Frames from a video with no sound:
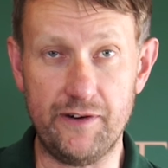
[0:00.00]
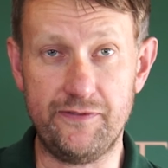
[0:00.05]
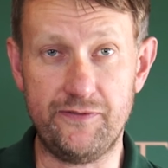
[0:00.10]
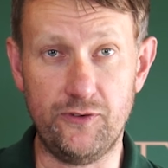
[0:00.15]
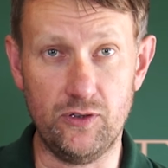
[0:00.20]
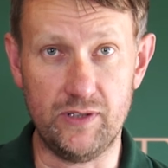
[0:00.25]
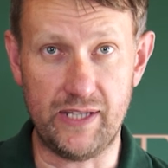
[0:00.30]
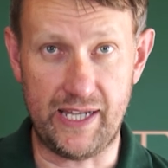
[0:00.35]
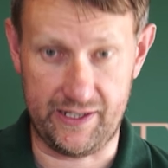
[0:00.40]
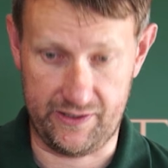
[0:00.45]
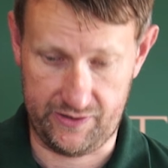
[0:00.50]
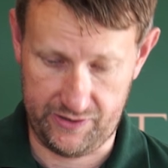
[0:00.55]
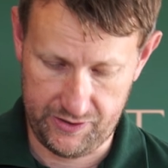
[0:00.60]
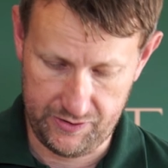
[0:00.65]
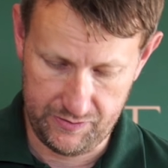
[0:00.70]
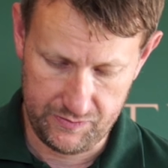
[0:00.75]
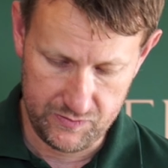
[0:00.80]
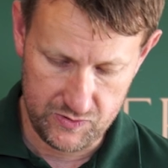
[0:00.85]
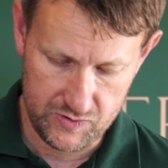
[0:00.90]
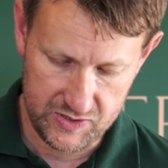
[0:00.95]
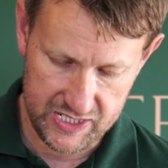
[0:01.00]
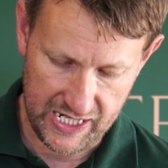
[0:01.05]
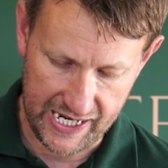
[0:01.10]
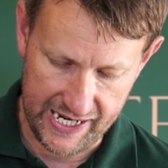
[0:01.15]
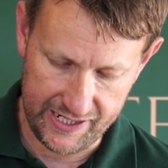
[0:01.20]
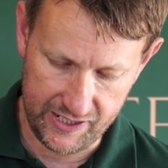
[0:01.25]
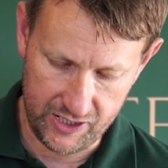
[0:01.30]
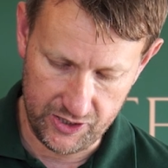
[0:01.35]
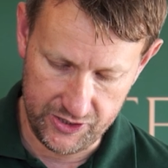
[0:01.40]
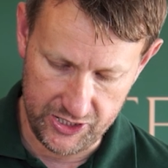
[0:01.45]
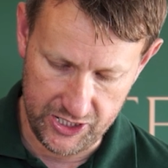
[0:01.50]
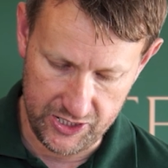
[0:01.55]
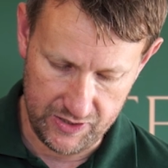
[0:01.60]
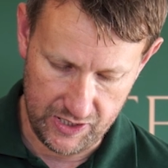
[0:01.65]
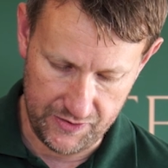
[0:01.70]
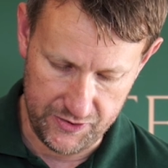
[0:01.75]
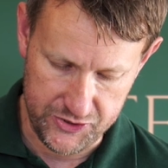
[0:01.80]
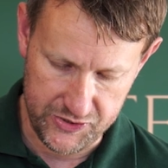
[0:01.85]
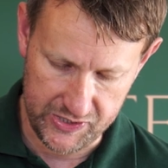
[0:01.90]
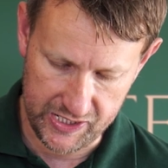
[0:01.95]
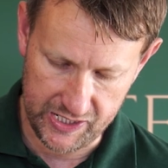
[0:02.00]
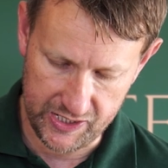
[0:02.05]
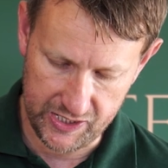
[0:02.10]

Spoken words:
a full-length tang on the trigger